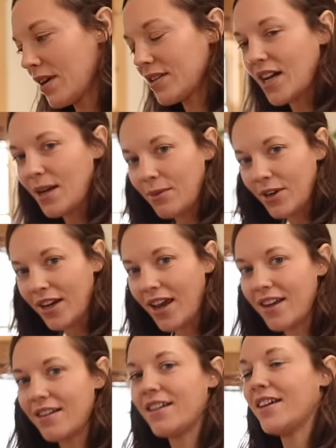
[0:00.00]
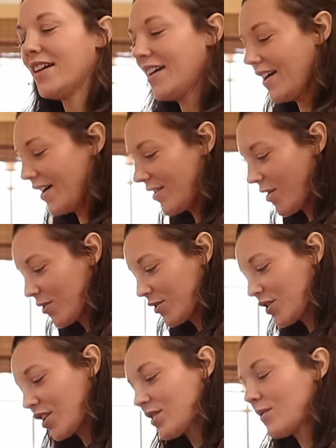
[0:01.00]
my timer again, another
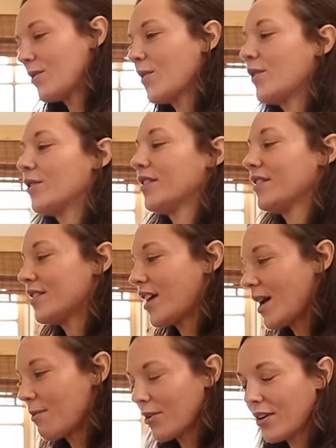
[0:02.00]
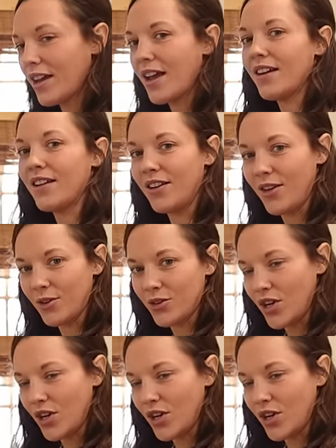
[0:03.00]
stretch and fold, timer again, another